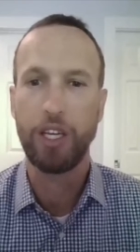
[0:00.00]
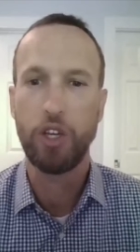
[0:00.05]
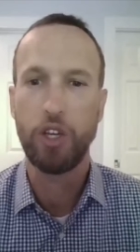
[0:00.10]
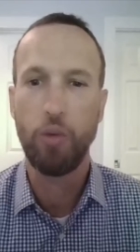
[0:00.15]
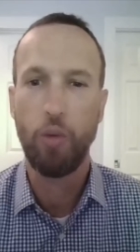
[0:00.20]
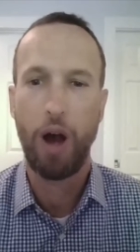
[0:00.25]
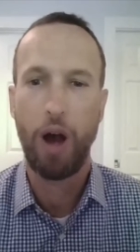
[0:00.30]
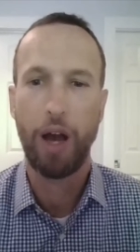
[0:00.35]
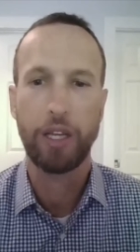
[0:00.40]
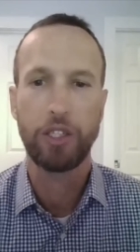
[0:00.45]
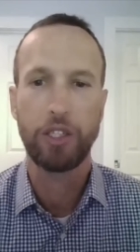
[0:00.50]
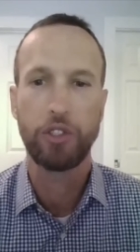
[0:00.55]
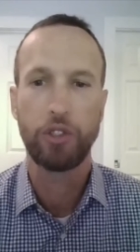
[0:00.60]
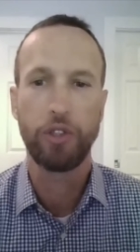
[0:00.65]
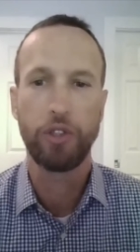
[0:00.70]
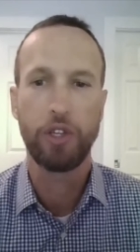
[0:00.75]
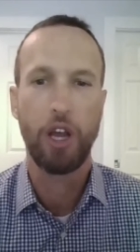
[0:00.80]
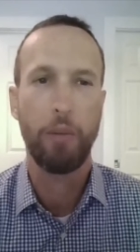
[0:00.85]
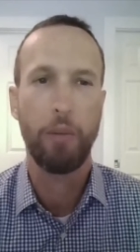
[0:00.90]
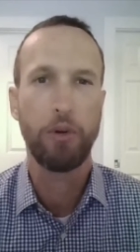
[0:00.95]
can you walk us
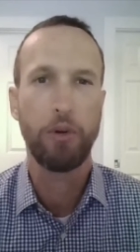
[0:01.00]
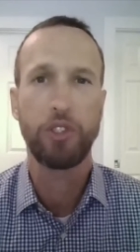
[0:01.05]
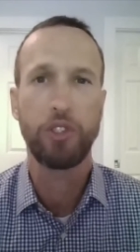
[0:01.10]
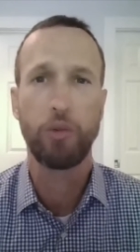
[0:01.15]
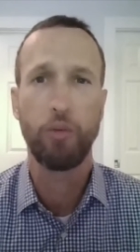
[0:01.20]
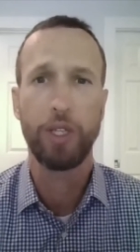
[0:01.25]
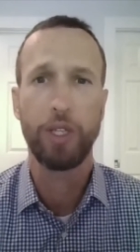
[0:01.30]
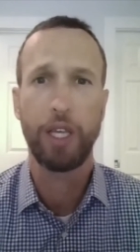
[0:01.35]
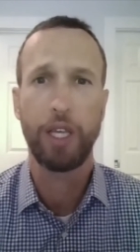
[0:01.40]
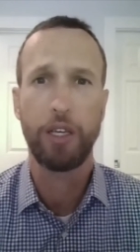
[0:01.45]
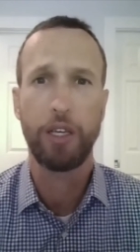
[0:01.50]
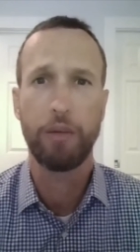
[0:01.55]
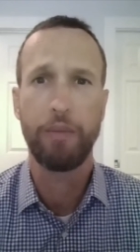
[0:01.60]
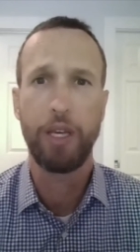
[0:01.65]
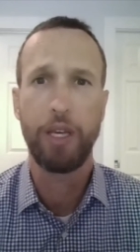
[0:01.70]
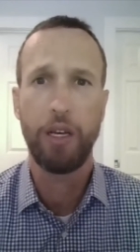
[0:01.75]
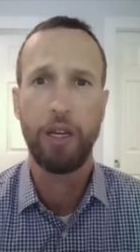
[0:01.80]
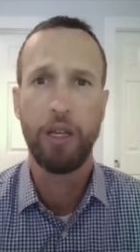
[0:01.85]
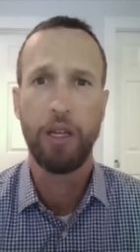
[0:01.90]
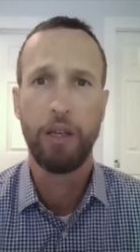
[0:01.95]
through the numbers and what they can
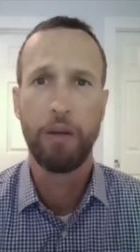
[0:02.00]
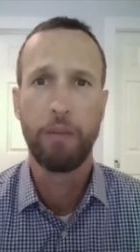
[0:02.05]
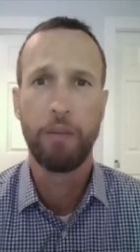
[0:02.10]
mean?